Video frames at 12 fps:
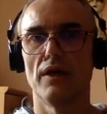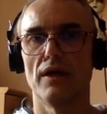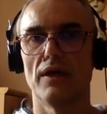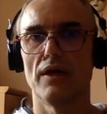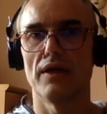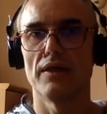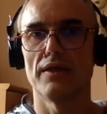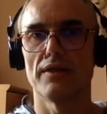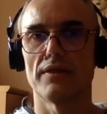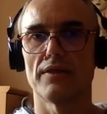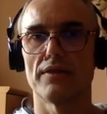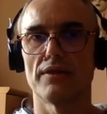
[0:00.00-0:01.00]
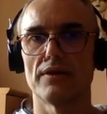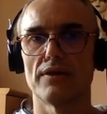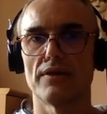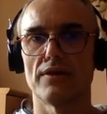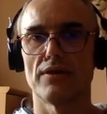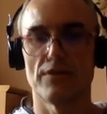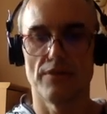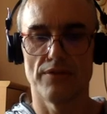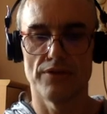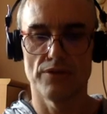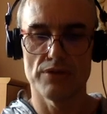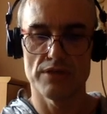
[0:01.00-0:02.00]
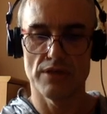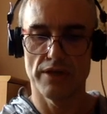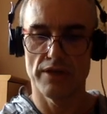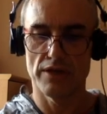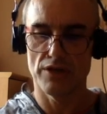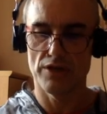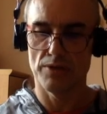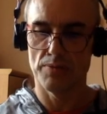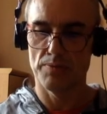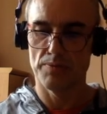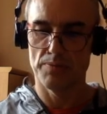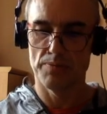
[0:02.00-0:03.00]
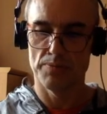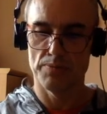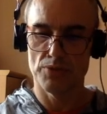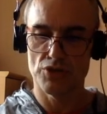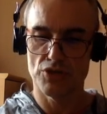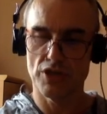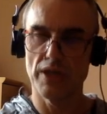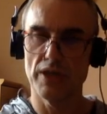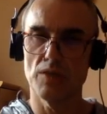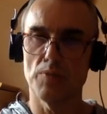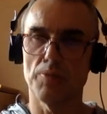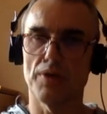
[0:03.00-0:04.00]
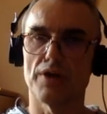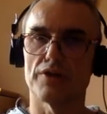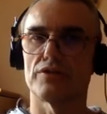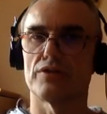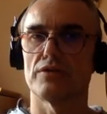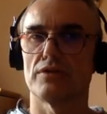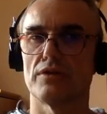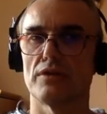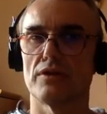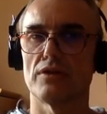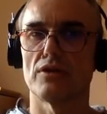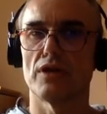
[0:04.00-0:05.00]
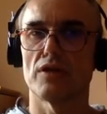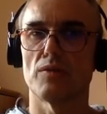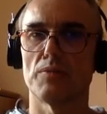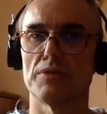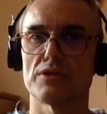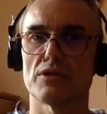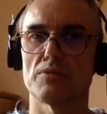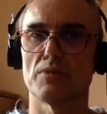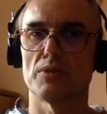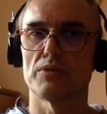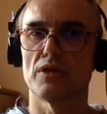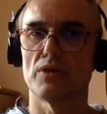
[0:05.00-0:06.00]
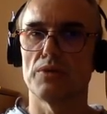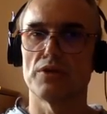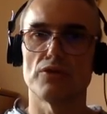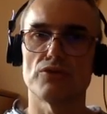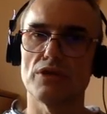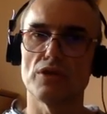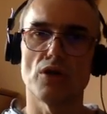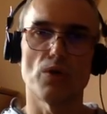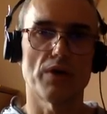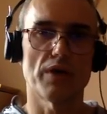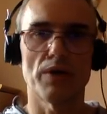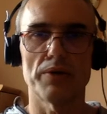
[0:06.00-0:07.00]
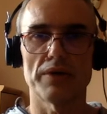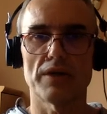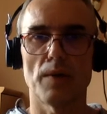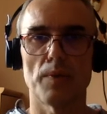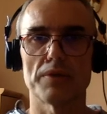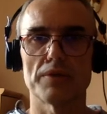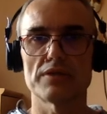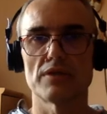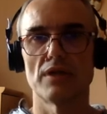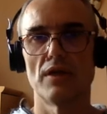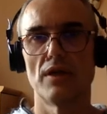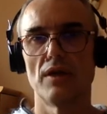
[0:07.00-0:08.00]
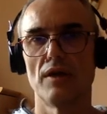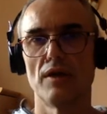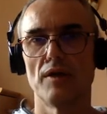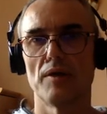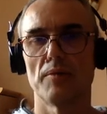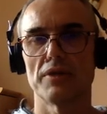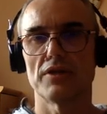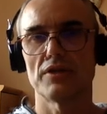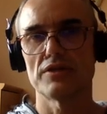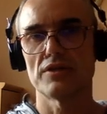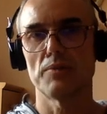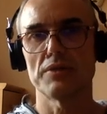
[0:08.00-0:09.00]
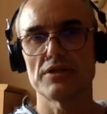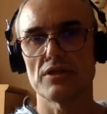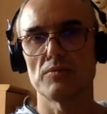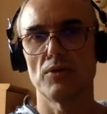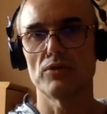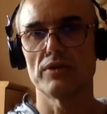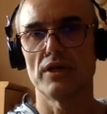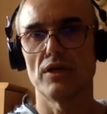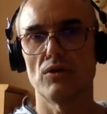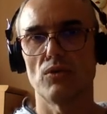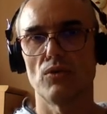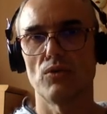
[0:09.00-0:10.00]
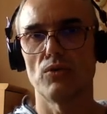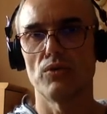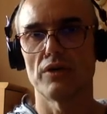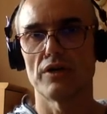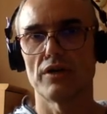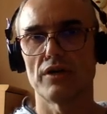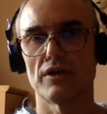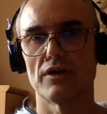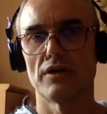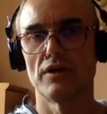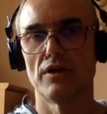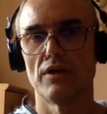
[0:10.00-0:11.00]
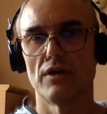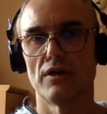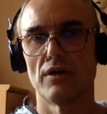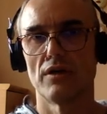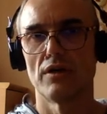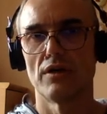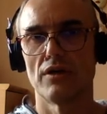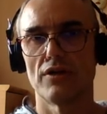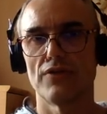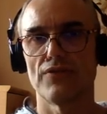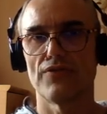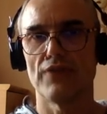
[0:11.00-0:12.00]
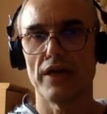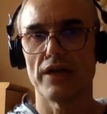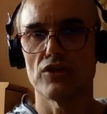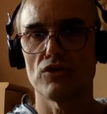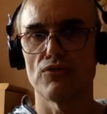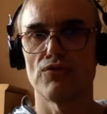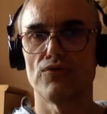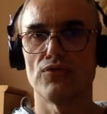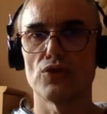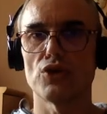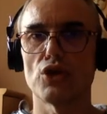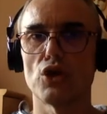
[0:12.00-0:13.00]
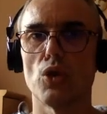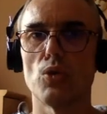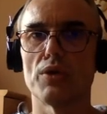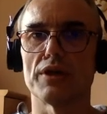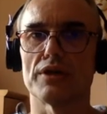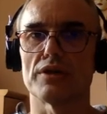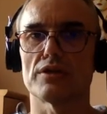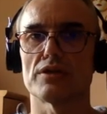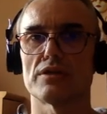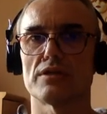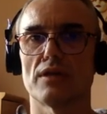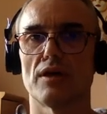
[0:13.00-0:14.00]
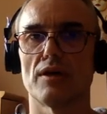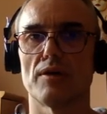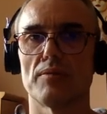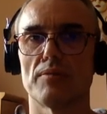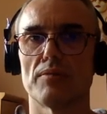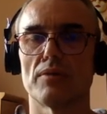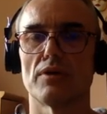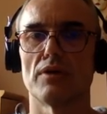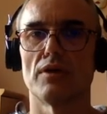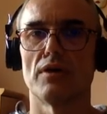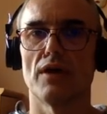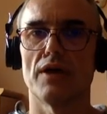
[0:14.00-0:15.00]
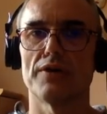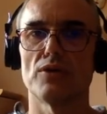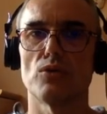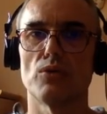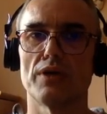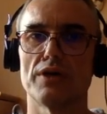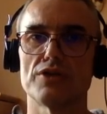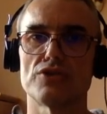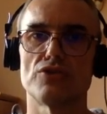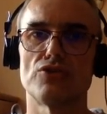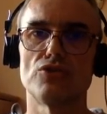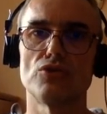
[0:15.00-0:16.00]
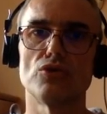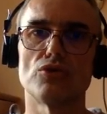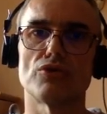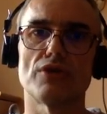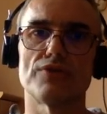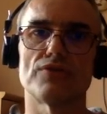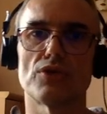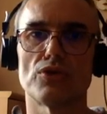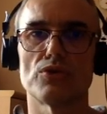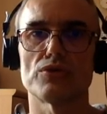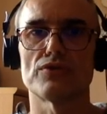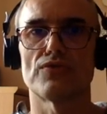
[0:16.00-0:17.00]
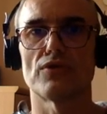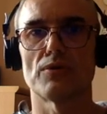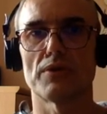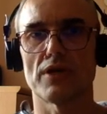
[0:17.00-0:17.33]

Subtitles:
And there is a shady part in that business model. We don't really know how it happens, but it is a business model where the fact of foregoing some otherwise due revenues from